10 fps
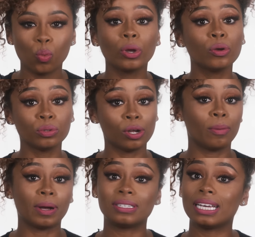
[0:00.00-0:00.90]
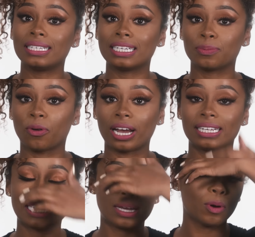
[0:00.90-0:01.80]
We all know about setting spray
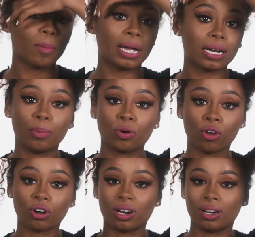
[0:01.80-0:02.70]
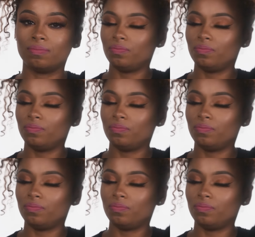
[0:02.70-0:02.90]
to keep our makeup on longer.